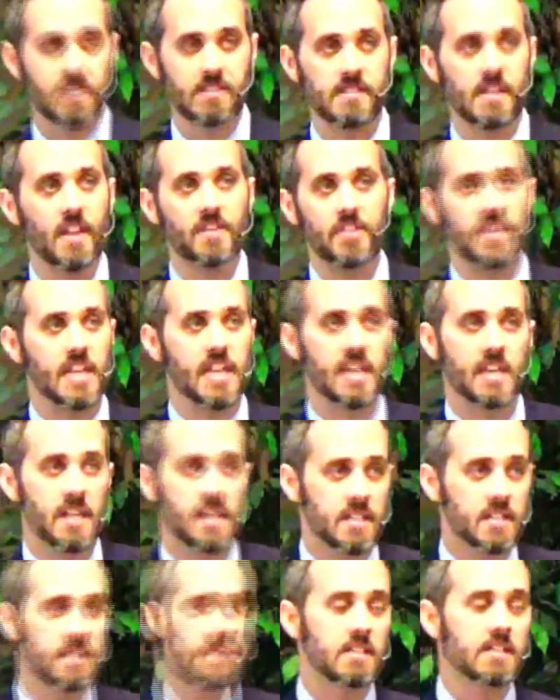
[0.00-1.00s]
It's not the
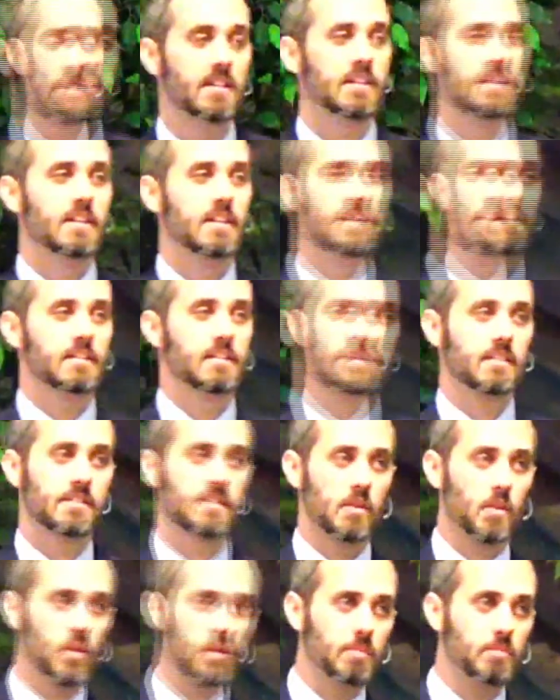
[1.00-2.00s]
end, because
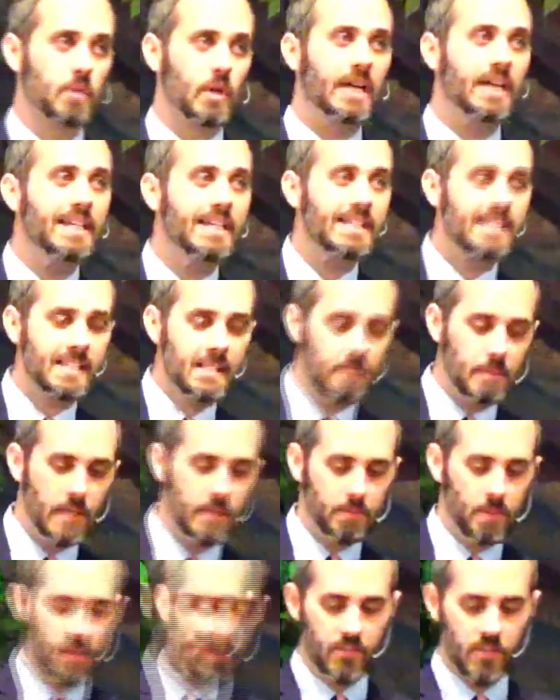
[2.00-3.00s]
the Lord brings the
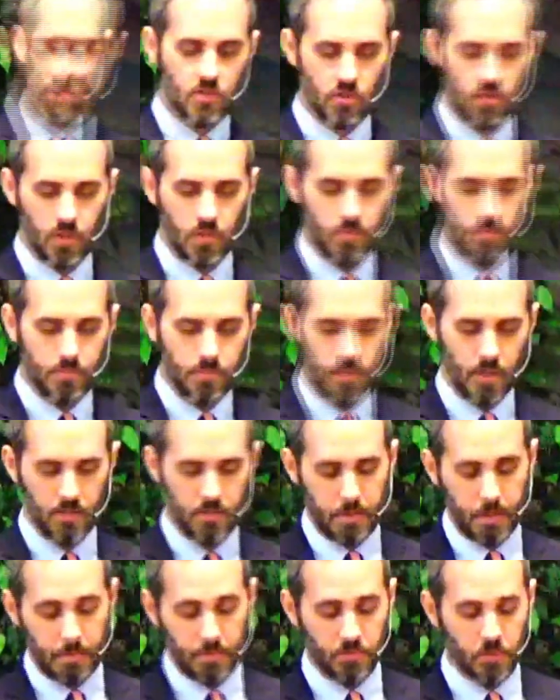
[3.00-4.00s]
people of Israel, or
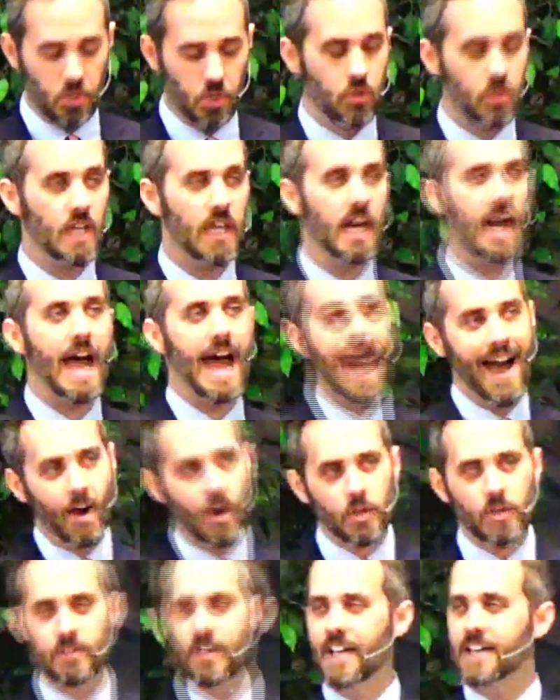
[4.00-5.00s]
the people of Judah,
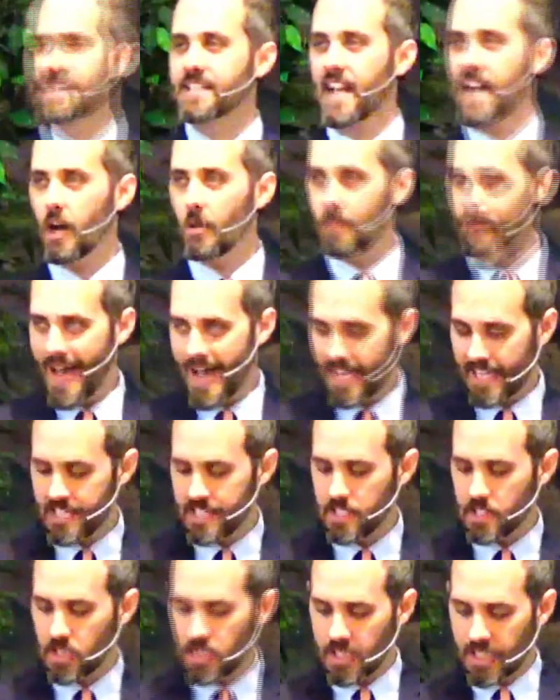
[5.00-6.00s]
out of exile back
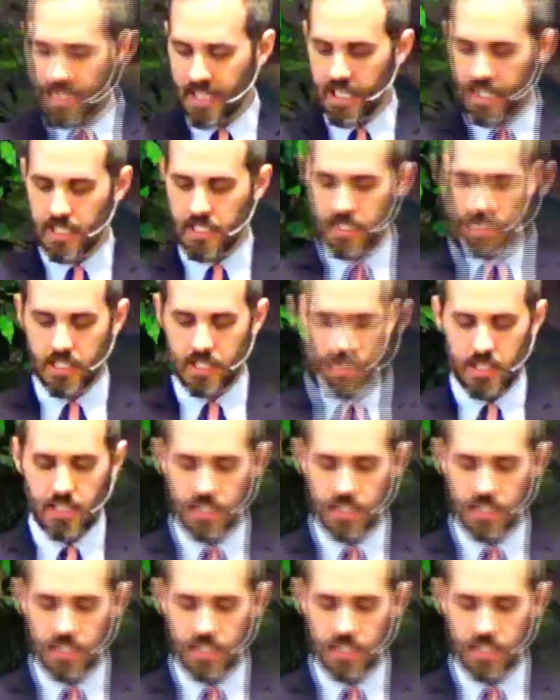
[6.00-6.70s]
into the land.